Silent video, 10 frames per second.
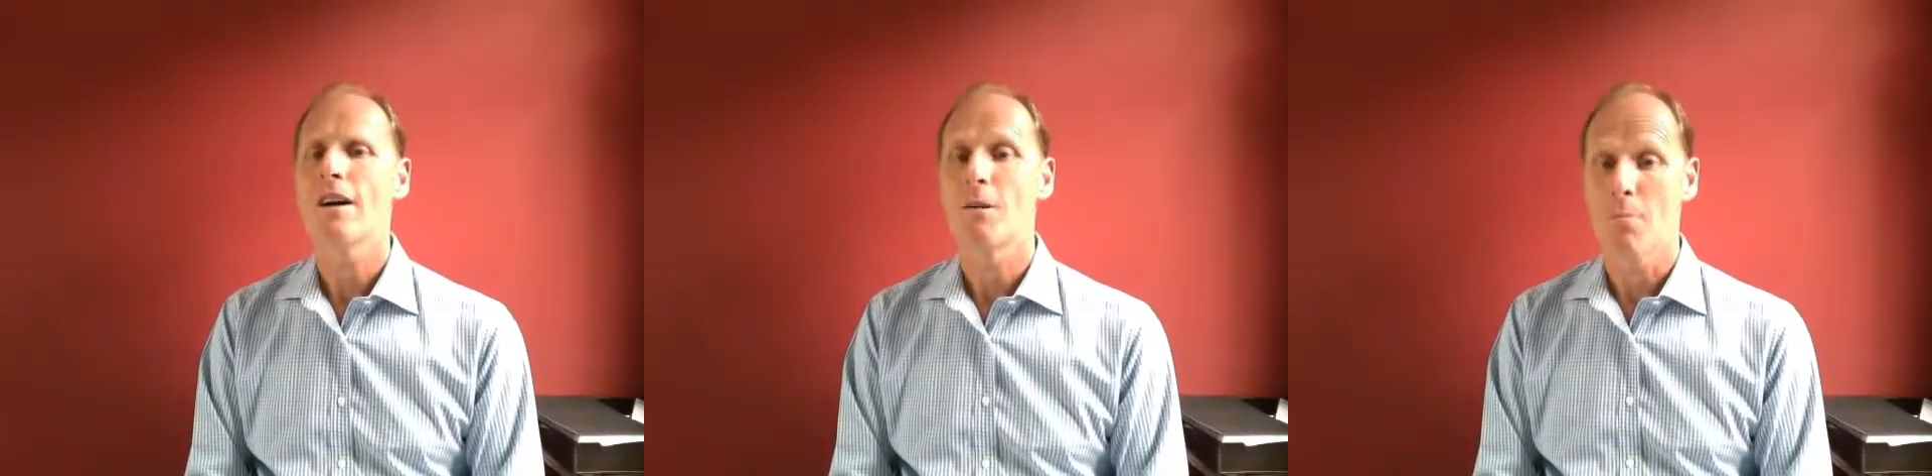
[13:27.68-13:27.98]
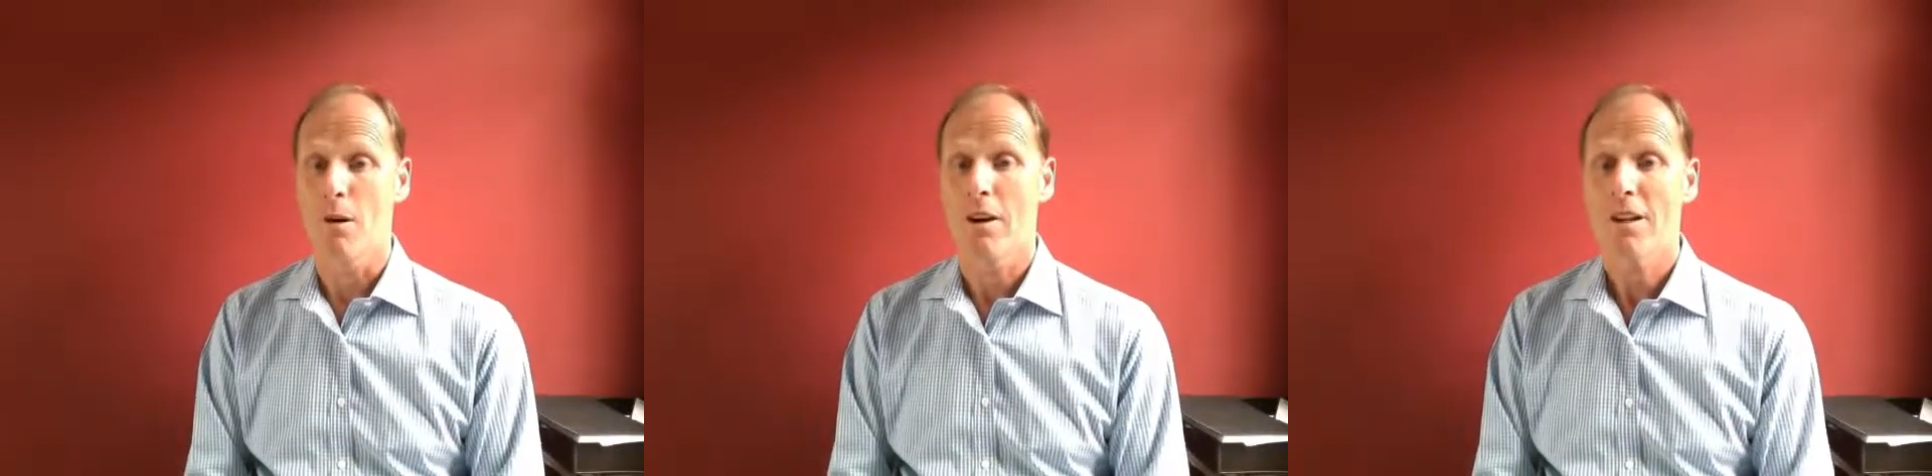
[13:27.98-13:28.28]

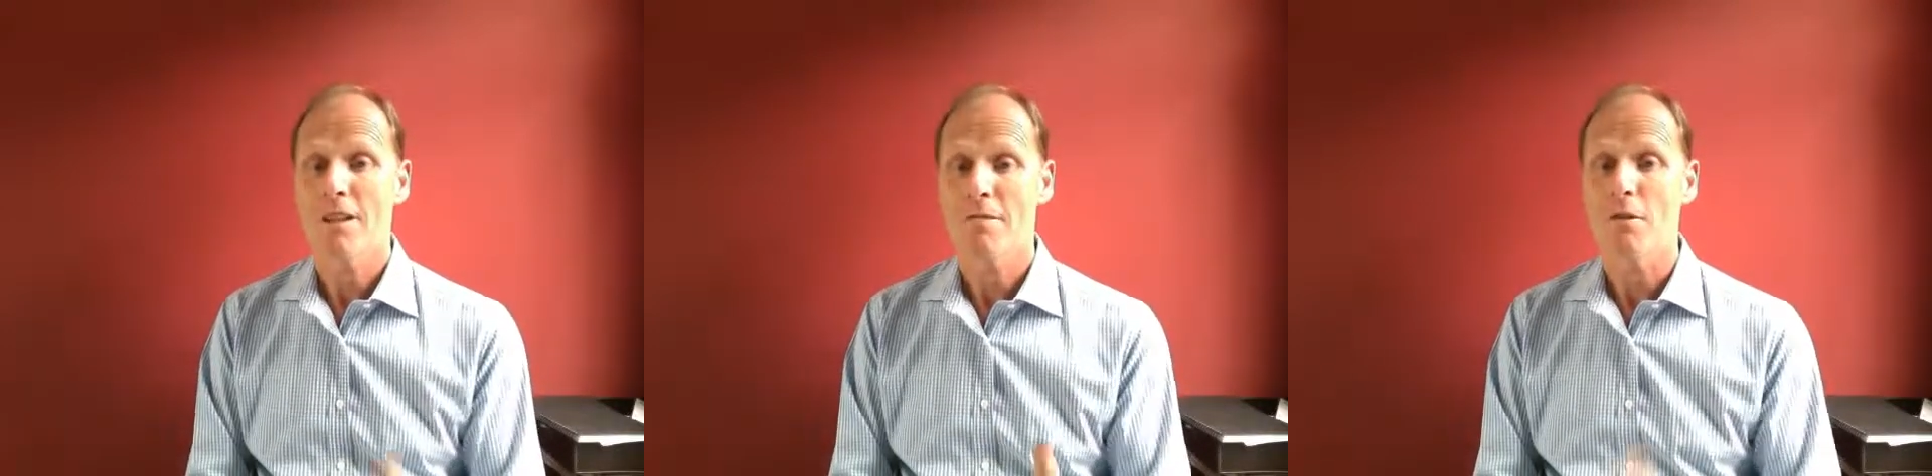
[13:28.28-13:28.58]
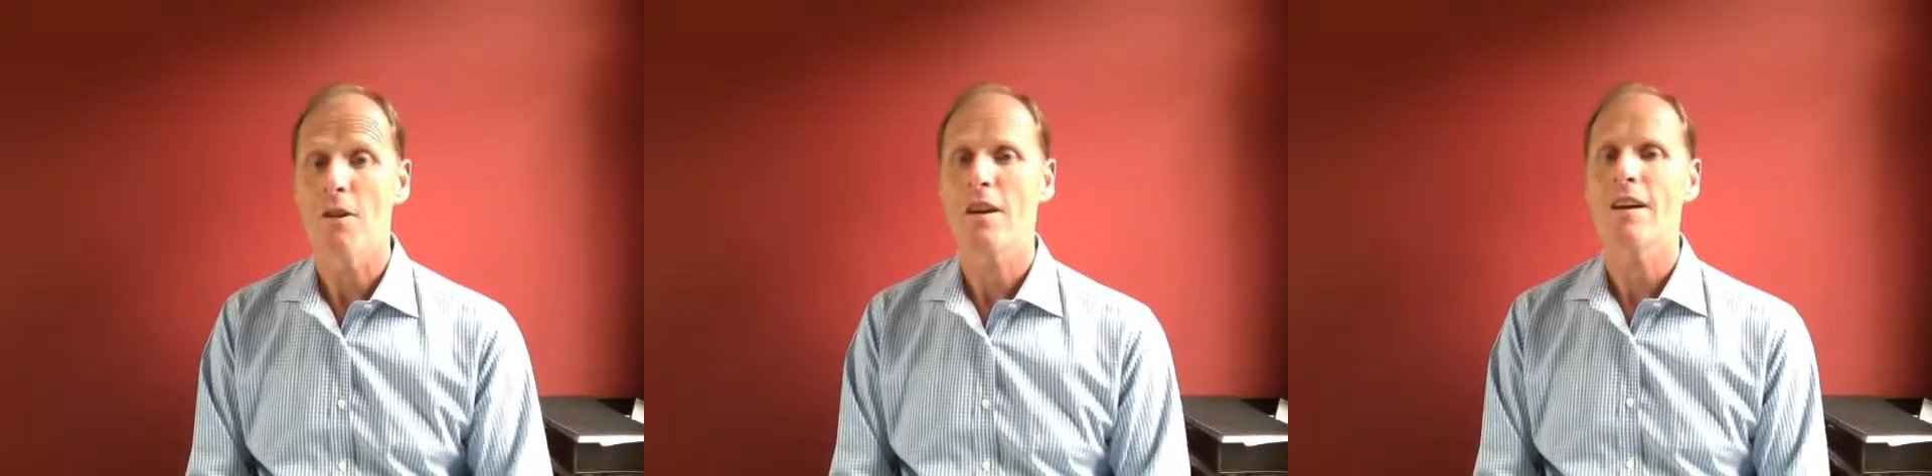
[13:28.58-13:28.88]
compliance, if you
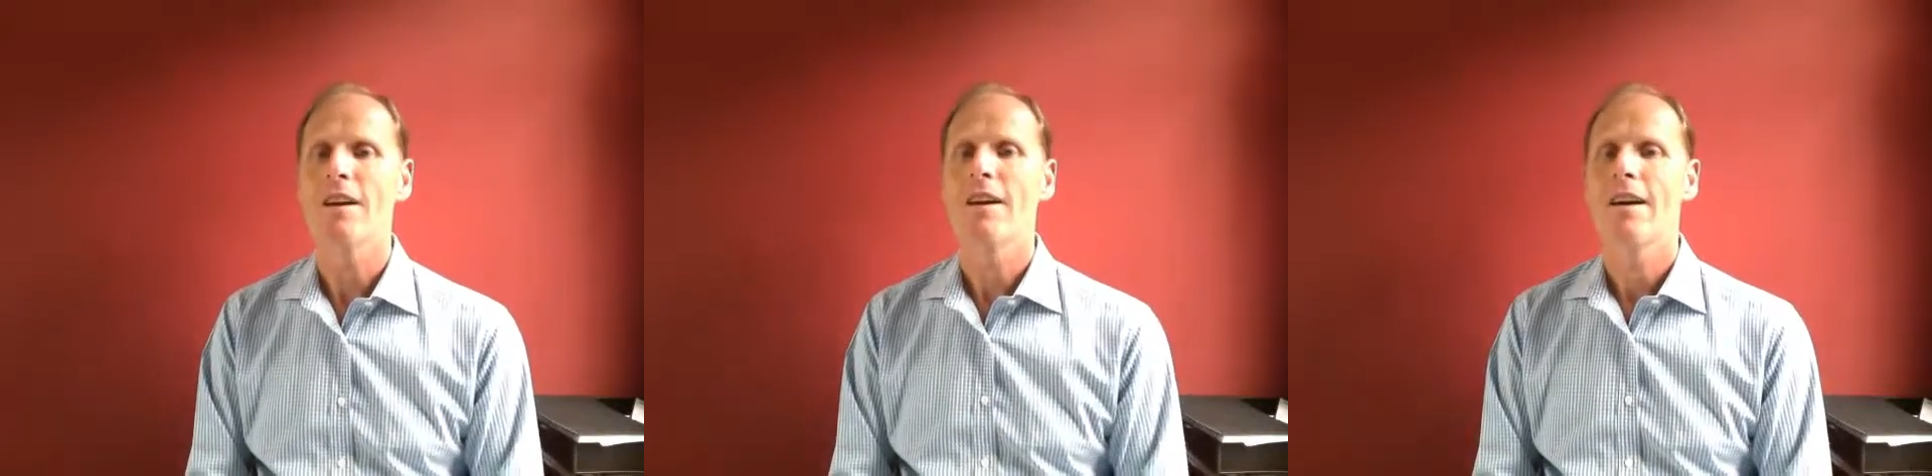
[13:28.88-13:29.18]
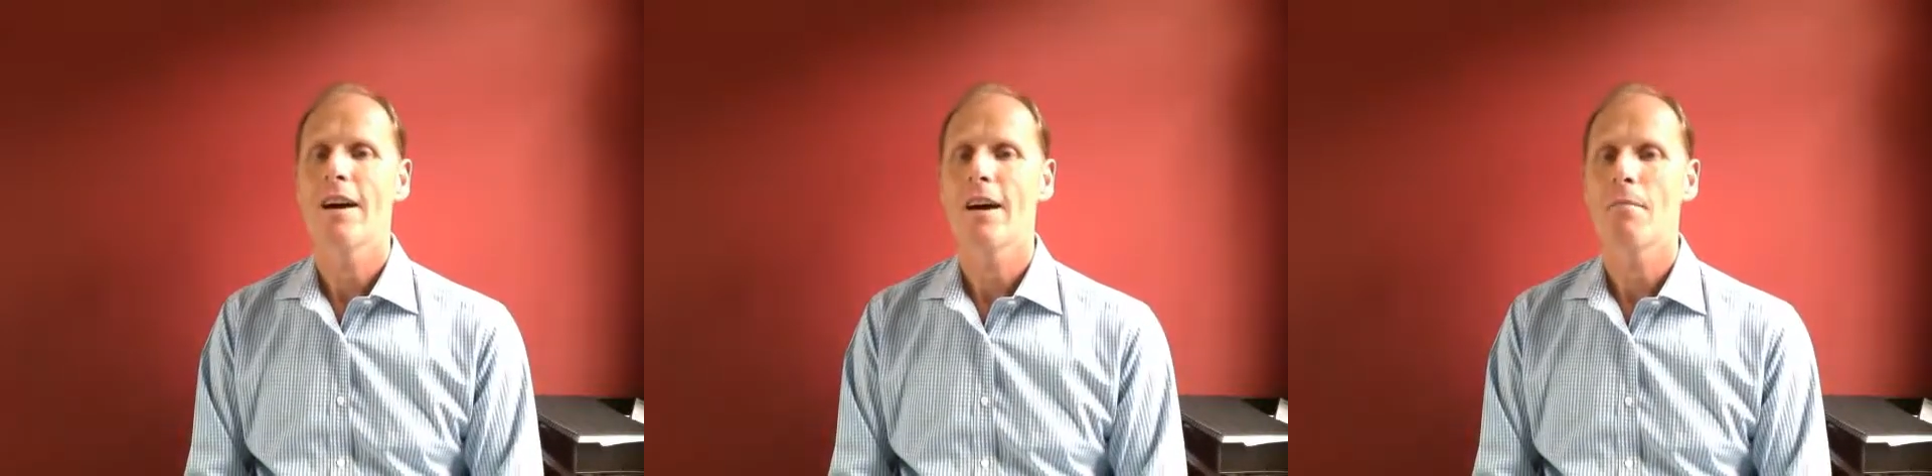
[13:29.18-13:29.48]
like,
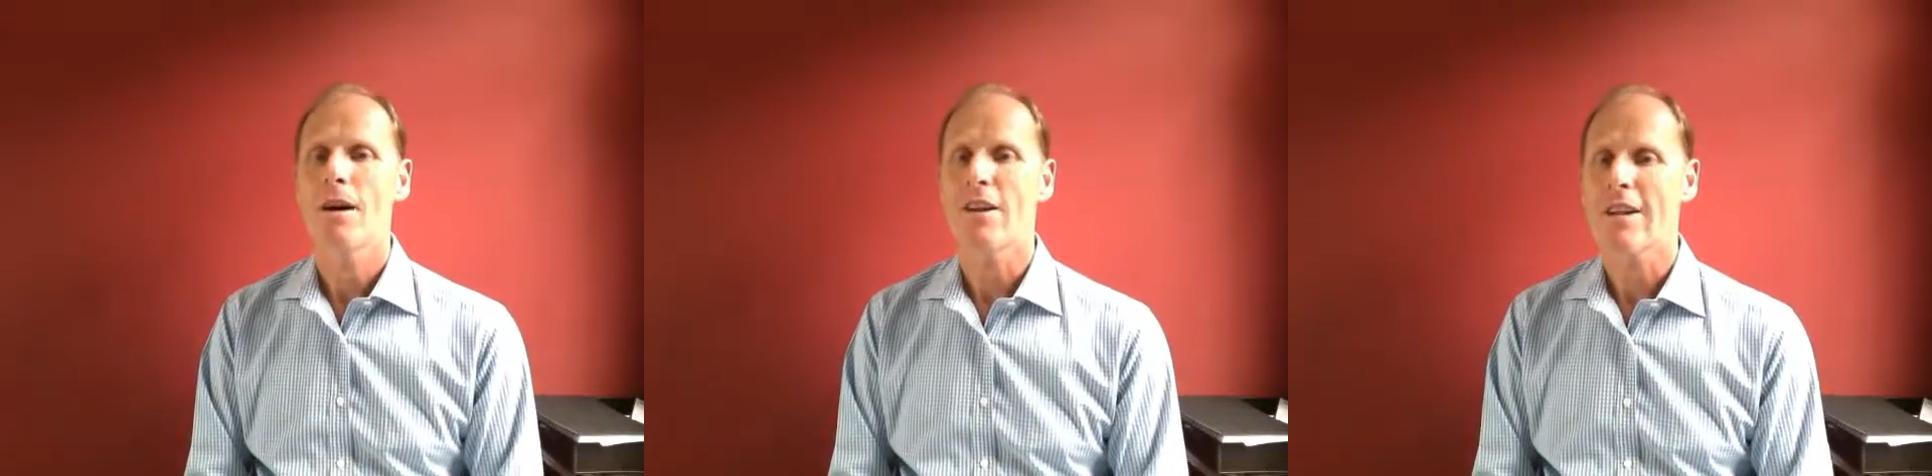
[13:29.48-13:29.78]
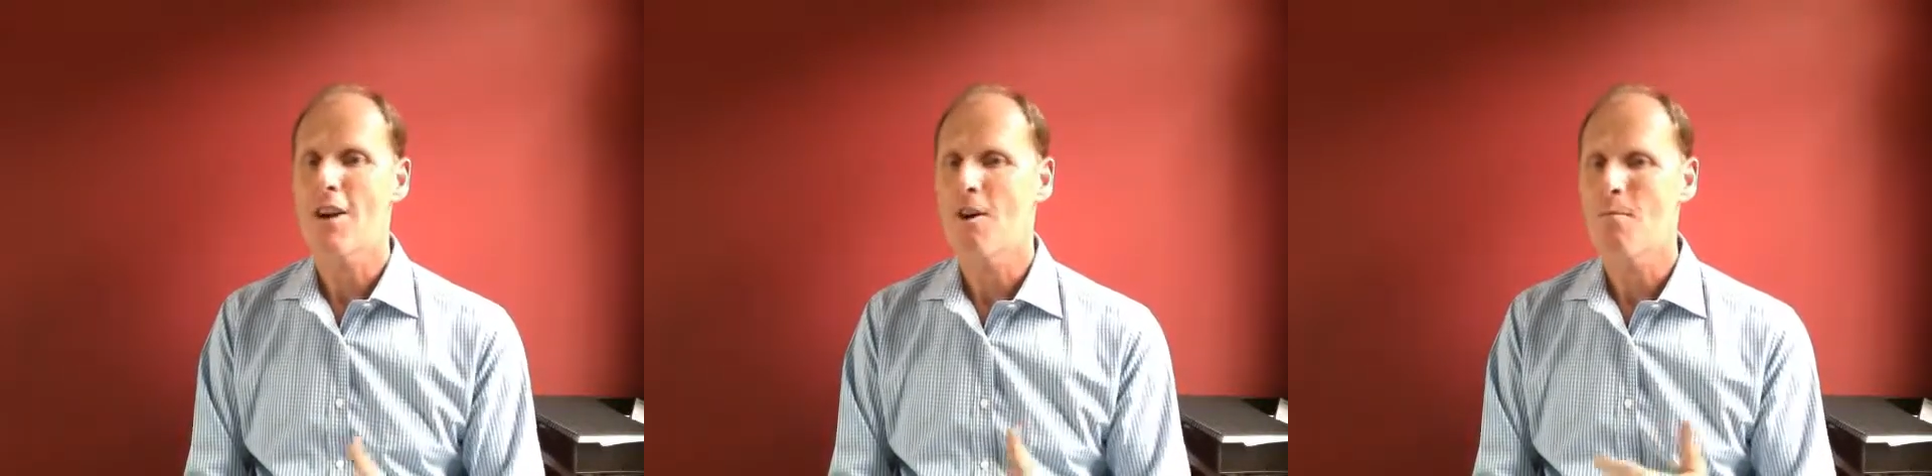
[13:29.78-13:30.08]
and I
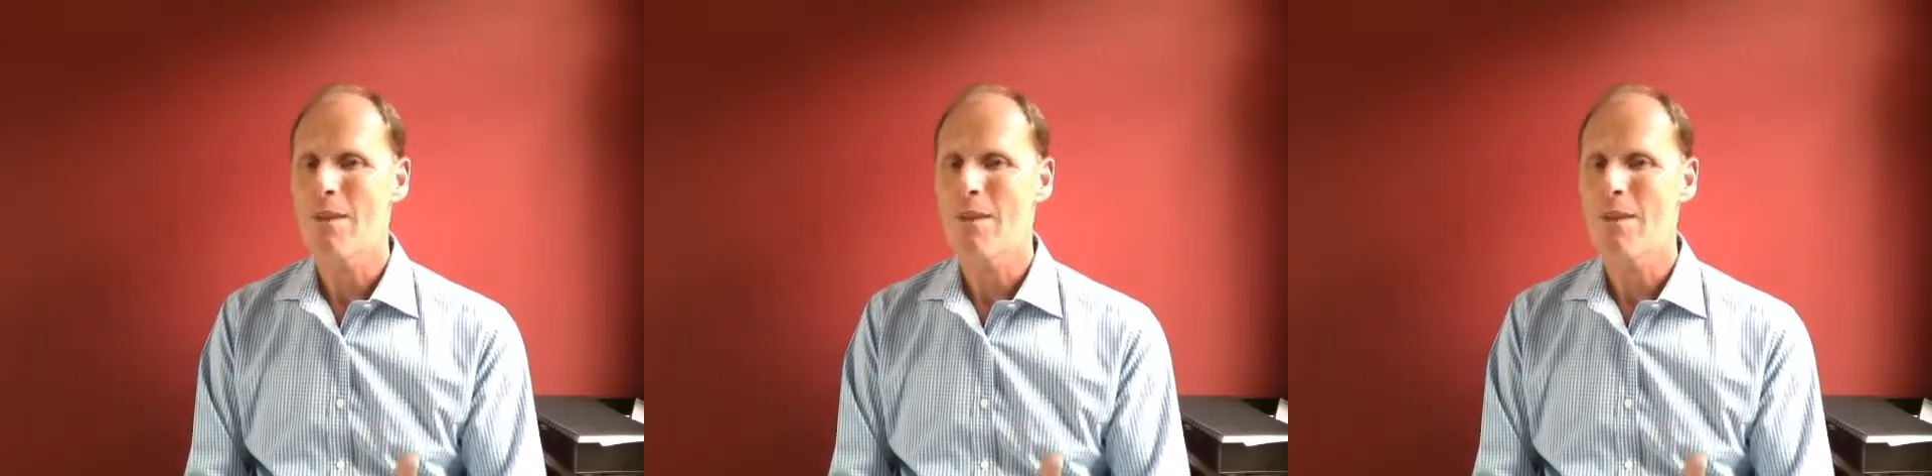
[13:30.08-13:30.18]
can't